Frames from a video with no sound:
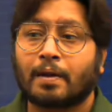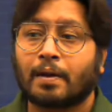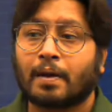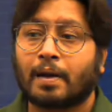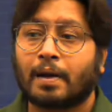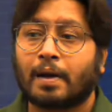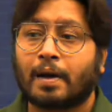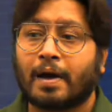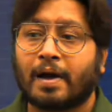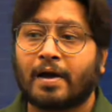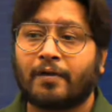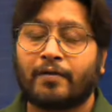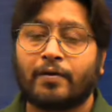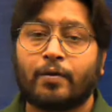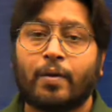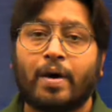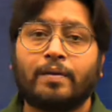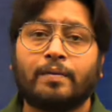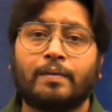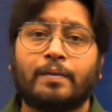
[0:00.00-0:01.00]
Hi
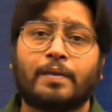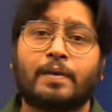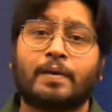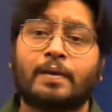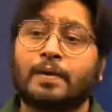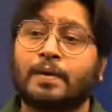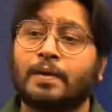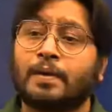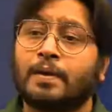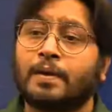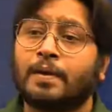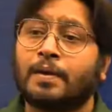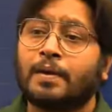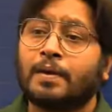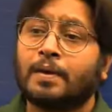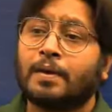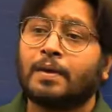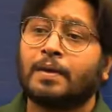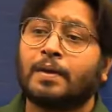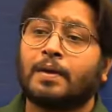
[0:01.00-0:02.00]
everyone,
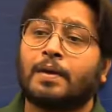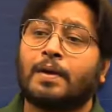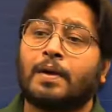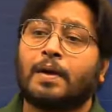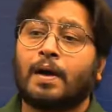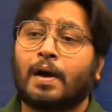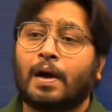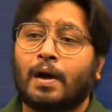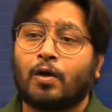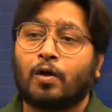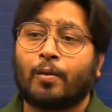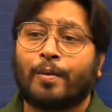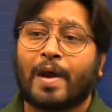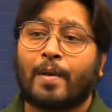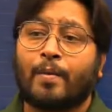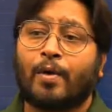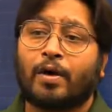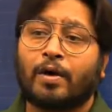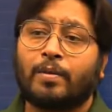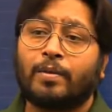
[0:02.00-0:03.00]
I hope I am
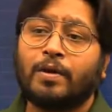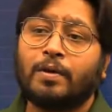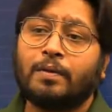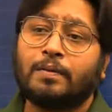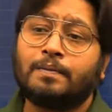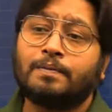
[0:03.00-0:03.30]
audible.